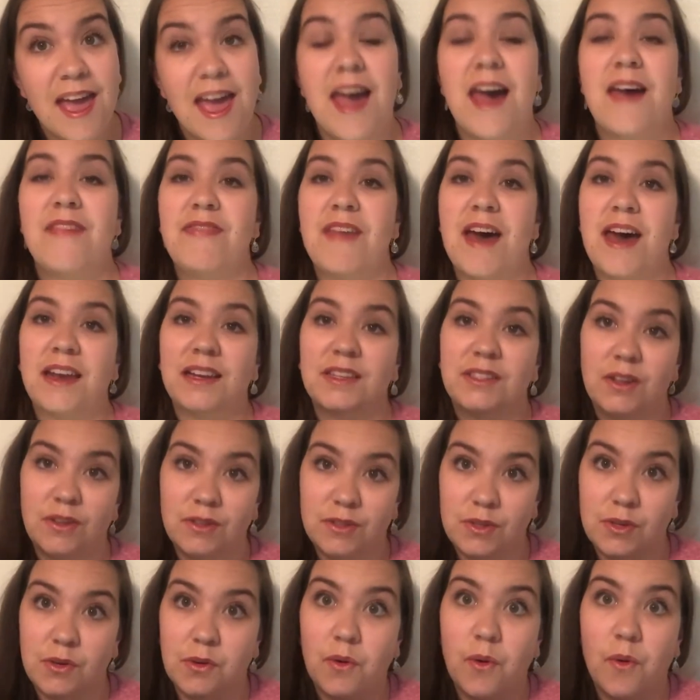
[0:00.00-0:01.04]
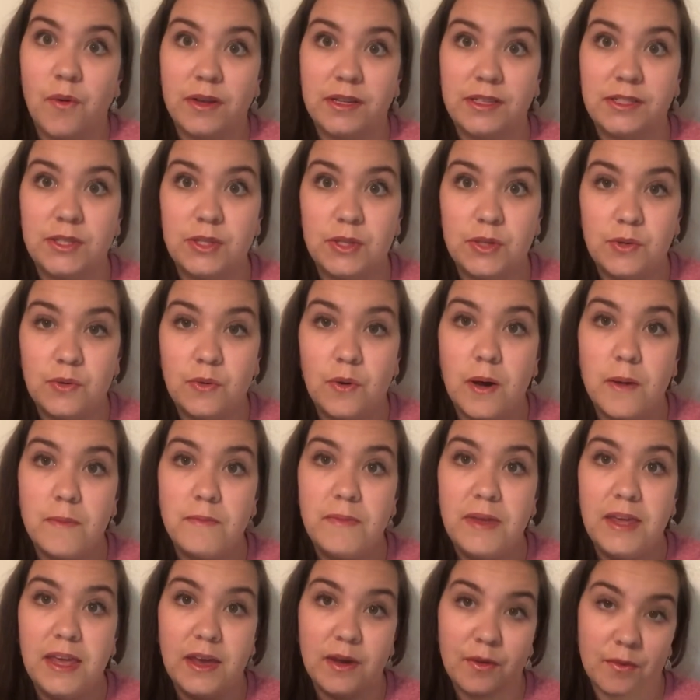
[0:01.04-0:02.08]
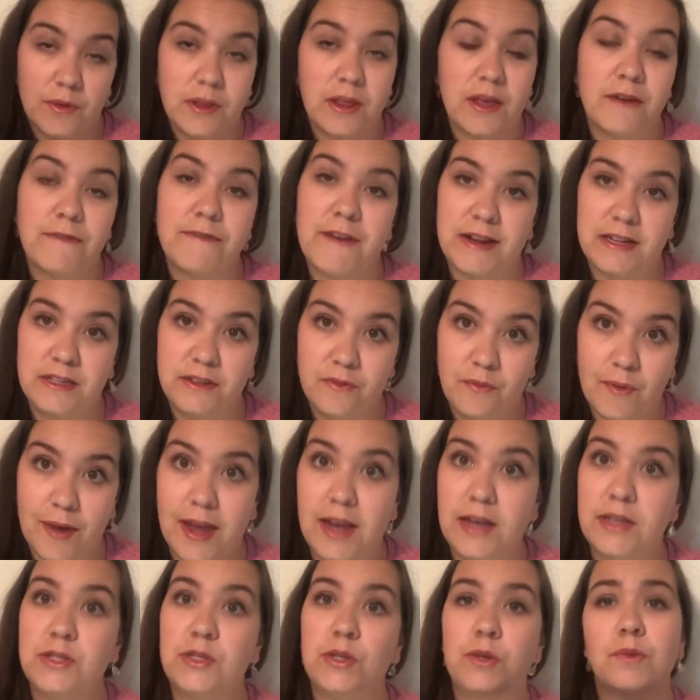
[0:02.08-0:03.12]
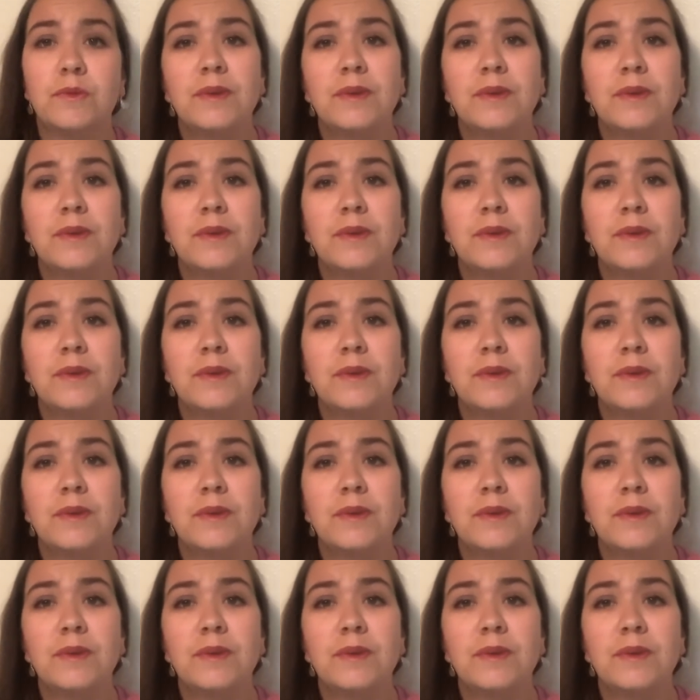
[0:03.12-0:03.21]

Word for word: And that is also going to be a really effective way to